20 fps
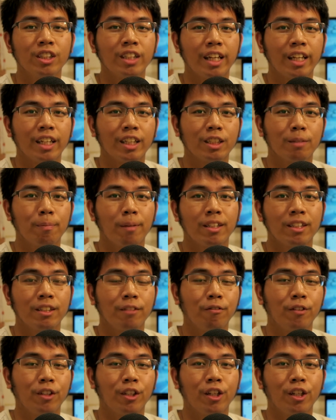and the
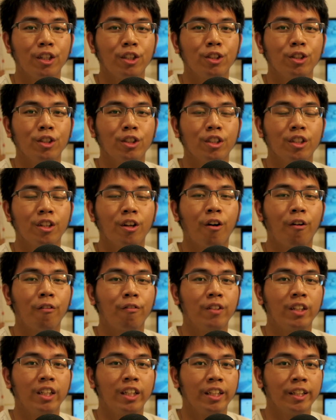specification of
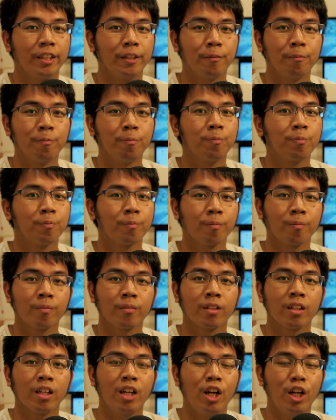the
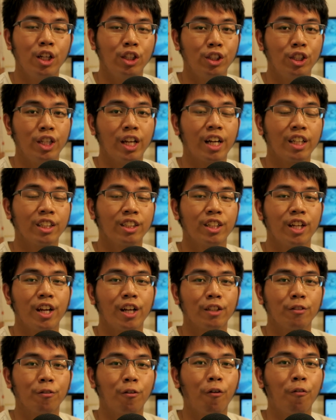
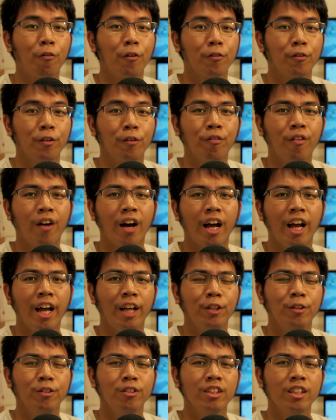HDR-CX455,
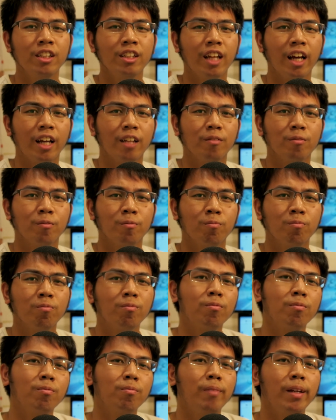and you think that
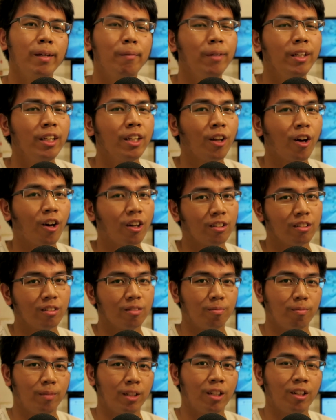maybe not
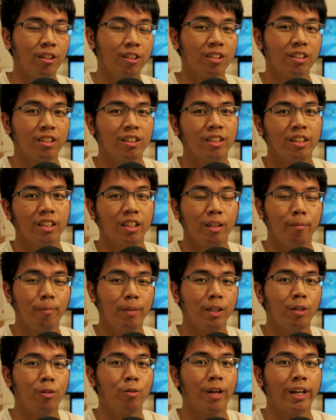because it's a little
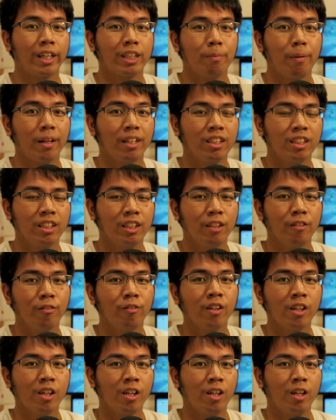bit too expensive,
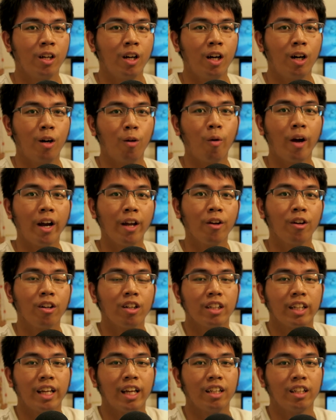why
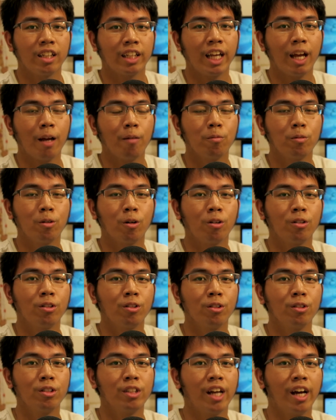not get a
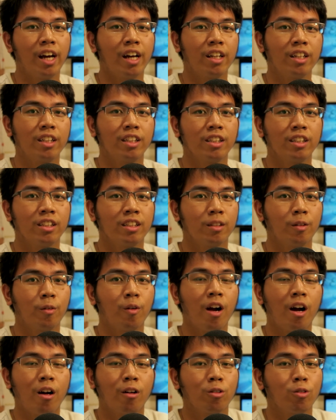camcorder that is
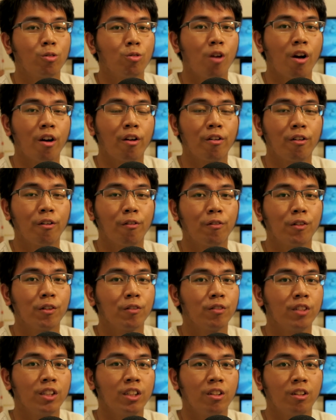around
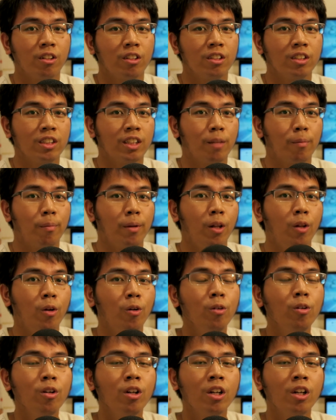$250 and below?